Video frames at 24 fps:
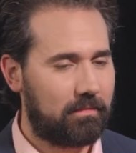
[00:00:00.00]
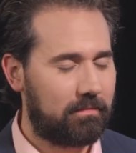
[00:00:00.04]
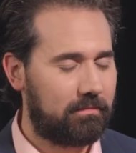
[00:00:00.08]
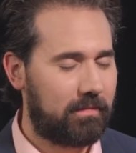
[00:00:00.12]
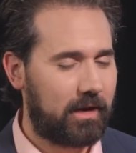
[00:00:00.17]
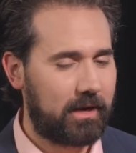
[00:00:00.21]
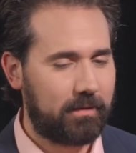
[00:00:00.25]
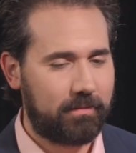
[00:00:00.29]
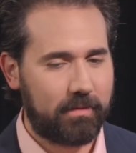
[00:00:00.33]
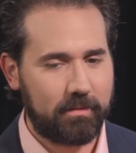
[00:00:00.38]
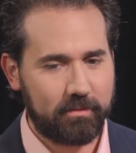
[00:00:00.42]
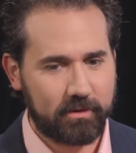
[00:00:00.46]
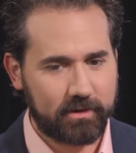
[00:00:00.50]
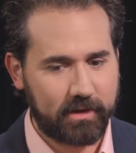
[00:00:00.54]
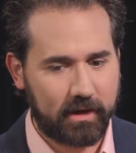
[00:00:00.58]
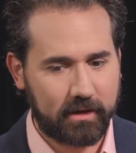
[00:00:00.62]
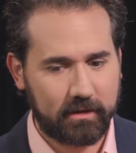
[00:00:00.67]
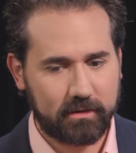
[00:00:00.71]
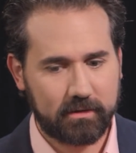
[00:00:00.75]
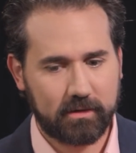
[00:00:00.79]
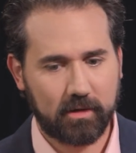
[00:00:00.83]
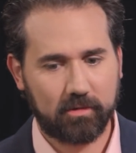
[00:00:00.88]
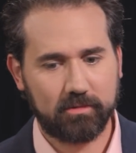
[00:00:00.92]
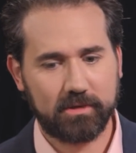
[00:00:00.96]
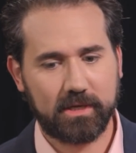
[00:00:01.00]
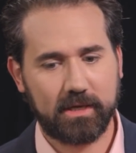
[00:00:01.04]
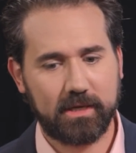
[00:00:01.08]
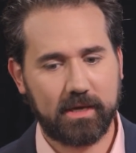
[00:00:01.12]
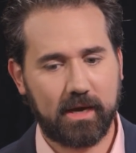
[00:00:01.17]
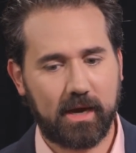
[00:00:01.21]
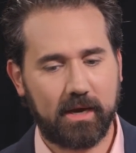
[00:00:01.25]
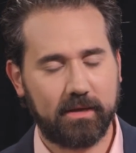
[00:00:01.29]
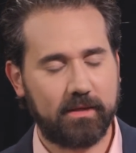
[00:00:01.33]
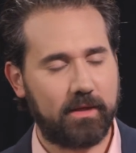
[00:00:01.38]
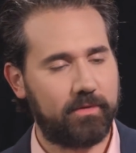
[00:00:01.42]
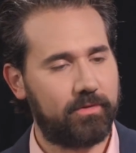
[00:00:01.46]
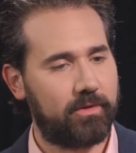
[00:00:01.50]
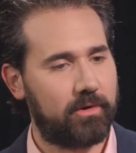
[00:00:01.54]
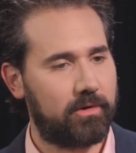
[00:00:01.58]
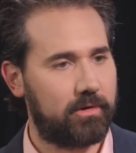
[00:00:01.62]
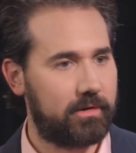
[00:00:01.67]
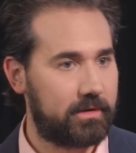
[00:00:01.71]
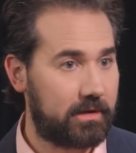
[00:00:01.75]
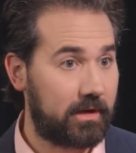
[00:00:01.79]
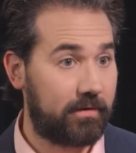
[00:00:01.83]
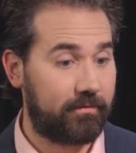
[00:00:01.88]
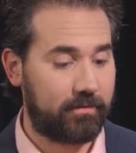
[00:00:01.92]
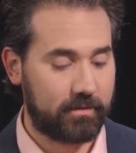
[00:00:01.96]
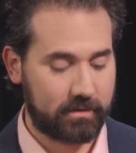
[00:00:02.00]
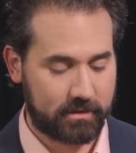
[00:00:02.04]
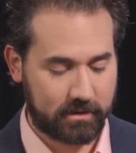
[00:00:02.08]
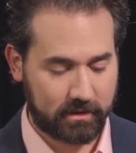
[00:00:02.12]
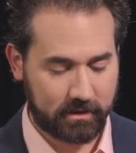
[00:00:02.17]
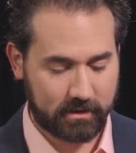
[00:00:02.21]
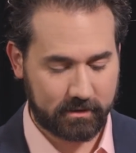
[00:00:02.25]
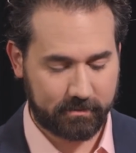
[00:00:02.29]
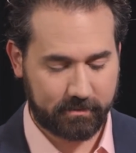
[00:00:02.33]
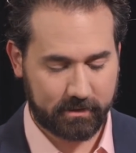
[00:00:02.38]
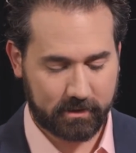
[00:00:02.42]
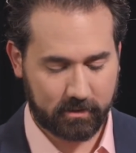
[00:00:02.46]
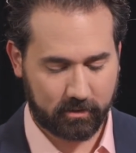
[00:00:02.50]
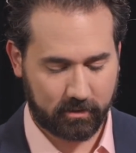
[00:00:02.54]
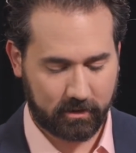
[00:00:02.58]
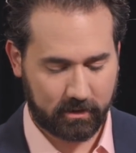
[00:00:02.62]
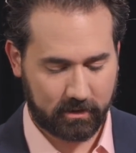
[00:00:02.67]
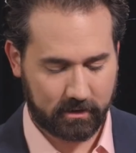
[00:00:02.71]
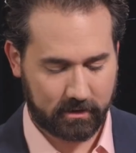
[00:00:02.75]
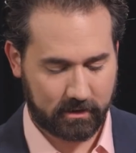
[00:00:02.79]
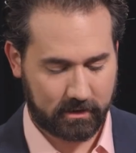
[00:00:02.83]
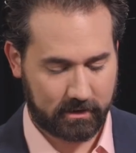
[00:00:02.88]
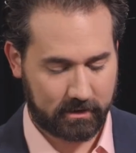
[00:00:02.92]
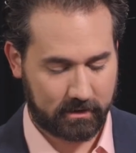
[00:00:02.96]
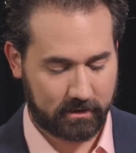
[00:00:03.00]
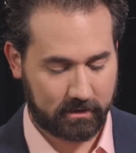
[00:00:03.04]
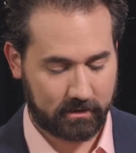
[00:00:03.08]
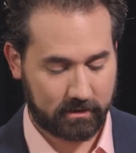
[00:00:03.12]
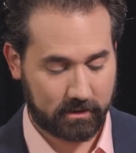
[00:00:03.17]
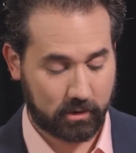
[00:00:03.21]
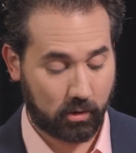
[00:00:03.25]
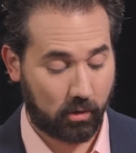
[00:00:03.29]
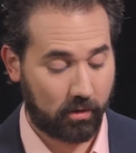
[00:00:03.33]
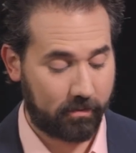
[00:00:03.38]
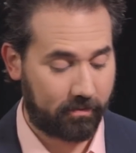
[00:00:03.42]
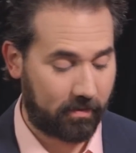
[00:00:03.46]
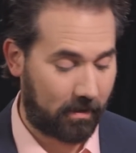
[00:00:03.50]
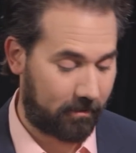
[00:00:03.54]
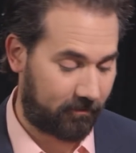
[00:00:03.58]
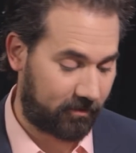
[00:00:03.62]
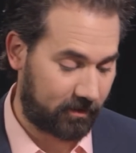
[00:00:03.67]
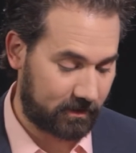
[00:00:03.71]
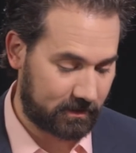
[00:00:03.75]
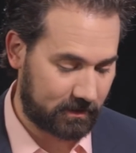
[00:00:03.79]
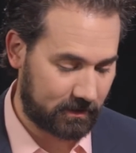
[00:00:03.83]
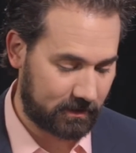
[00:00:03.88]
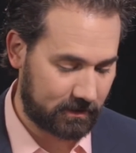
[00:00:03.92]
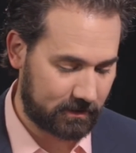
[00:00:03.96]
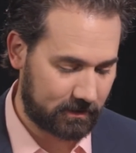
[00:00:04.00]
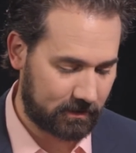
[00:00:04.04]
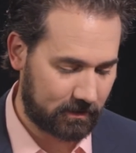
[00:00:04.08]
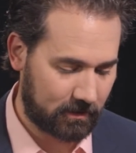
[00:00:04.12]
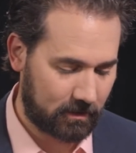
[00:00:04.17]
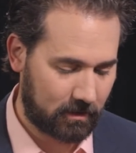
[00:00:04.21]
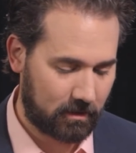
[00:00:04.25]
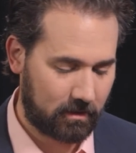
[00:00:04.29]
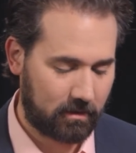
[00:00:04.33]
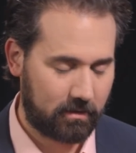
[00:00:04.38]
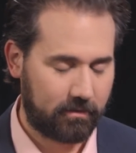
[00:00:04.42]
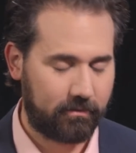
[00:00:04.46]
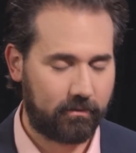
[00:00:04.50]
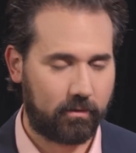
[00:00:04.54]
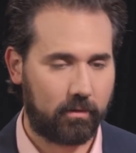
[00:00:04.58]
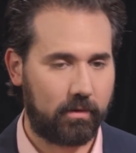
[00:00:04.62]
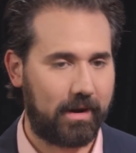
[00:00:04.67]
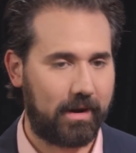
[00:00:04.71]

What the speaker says: Many people, they don't deny that there are differences between toy preferences for